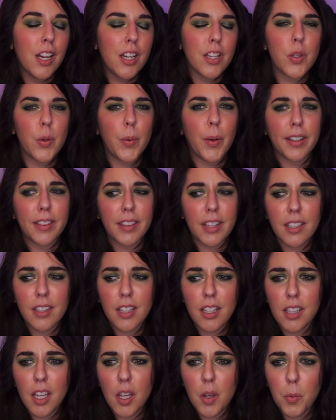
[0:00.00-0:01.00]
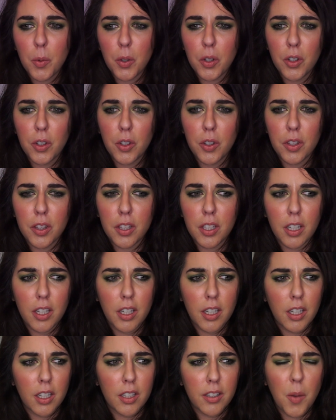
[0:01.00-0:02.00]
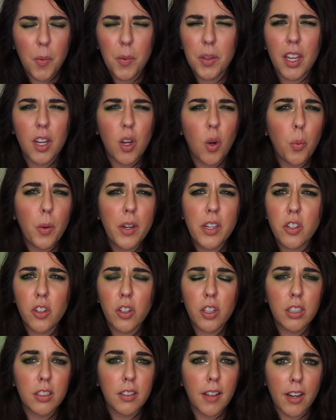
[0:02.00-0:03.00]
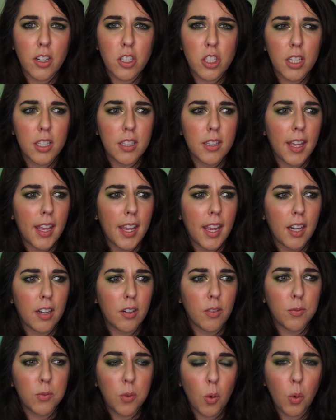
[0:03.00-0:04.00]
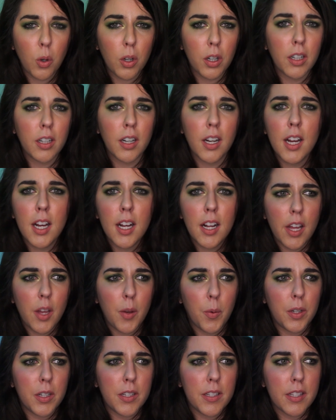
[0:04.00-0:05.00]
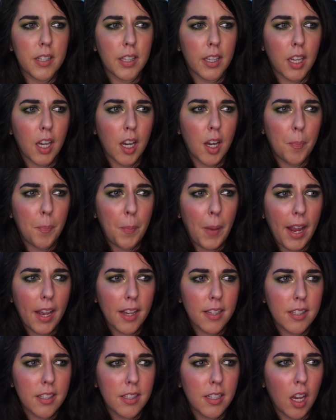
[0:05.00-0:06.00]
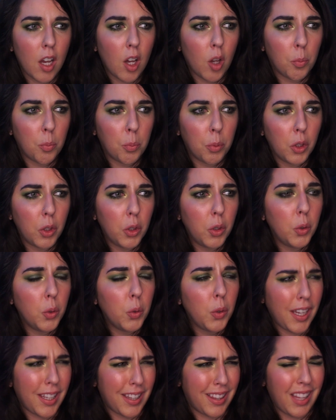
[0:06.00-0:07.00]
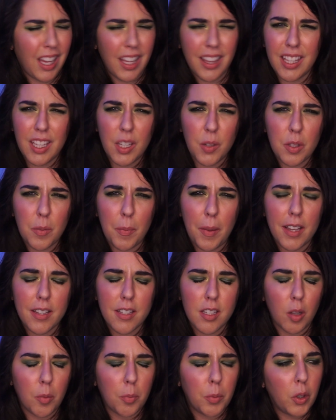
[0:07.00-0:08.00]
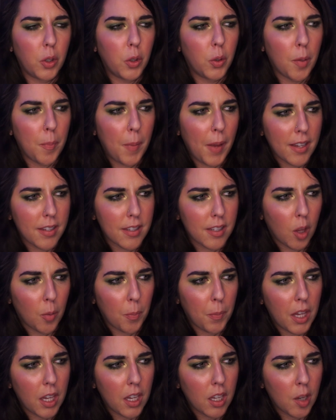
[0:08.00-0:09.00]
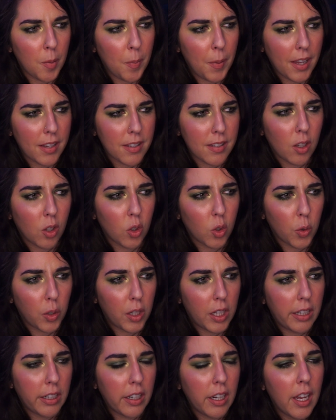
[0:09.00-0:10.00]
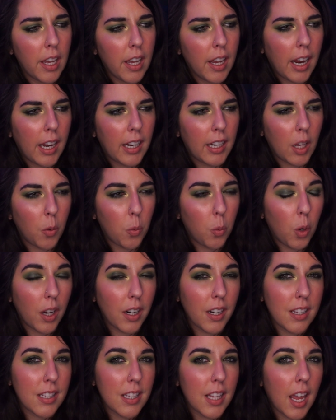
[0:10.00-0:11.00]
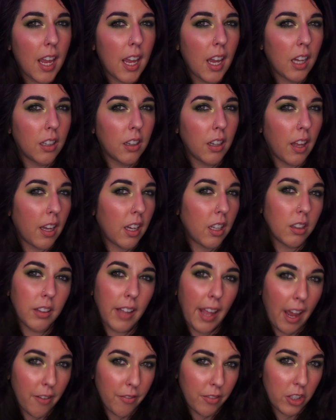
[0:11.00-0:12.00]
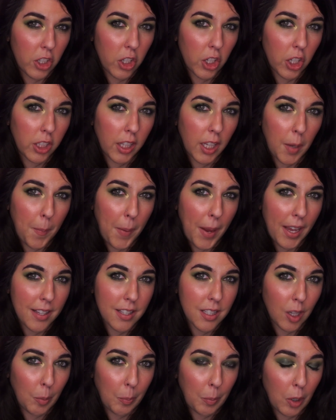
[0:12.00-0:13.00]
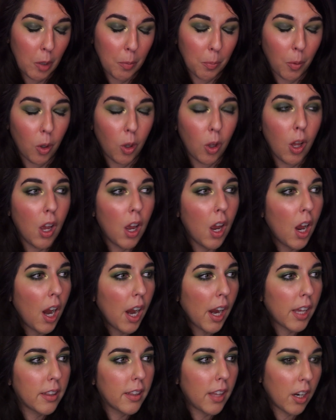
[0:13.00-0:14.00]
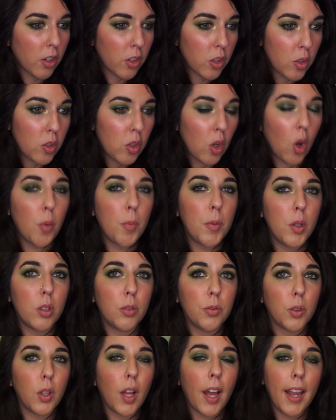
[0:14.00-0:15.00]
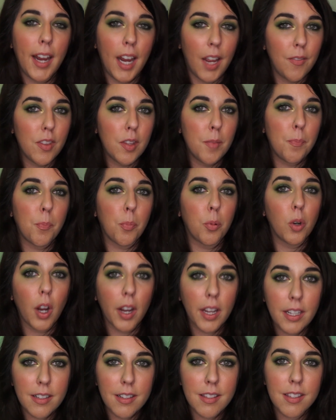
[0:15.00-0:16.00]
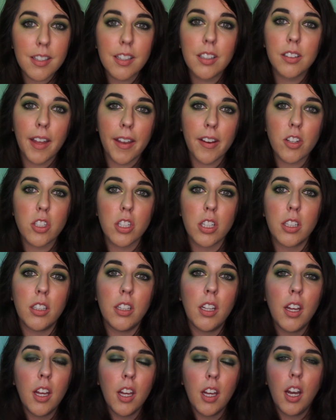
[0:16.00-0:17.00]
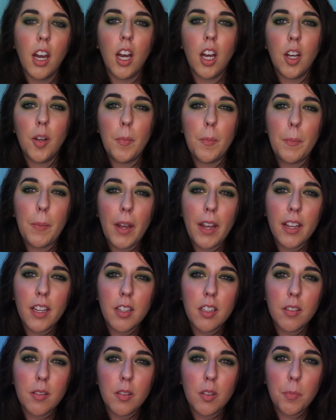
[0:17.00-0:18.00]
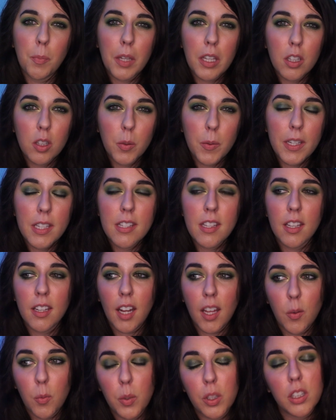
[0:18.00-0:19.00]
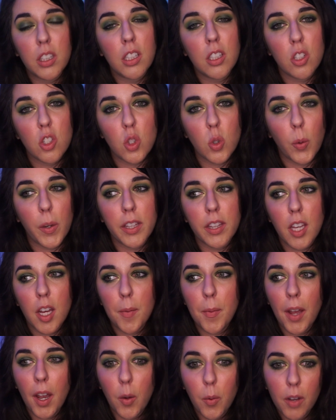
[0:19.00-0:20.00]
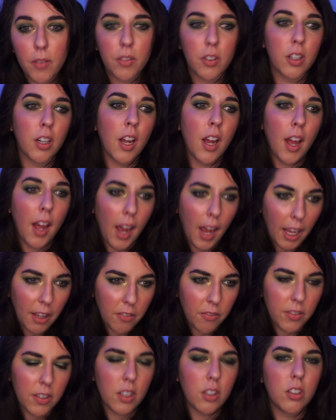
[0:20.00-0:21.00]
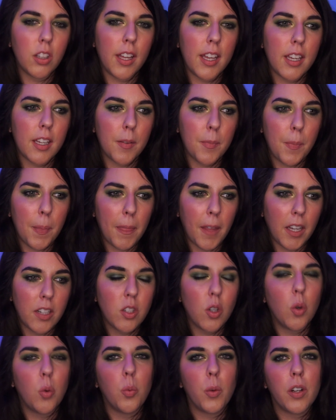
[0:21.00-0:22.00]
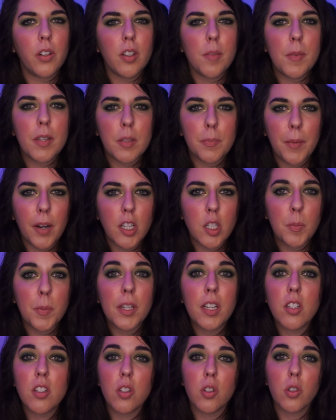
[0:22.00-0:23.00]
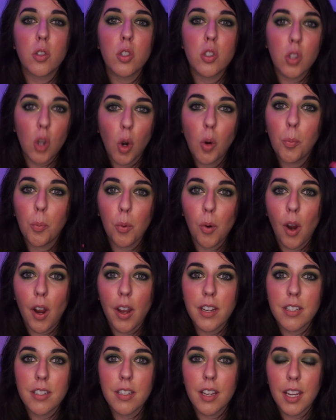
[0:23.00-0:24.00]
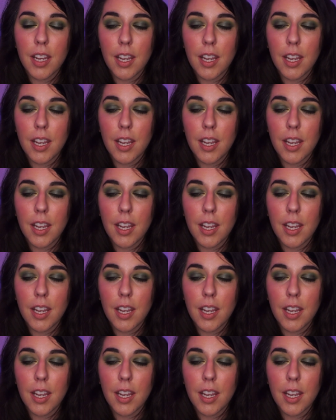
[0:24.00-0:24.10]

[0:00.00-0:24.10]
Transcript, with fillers: So I think that they were the they were like a winter collection. They had four. It was like a pastel blue. I, I think it was a pastel blue, a pastel pink, a pastel green, and I want to say a, like a lavender, like a pastel purple. And they are so beautiful. I have the Brights collection um, by P. Louise, and I really enjoy them. However, I feel like I don't wear them as much because they're so bright.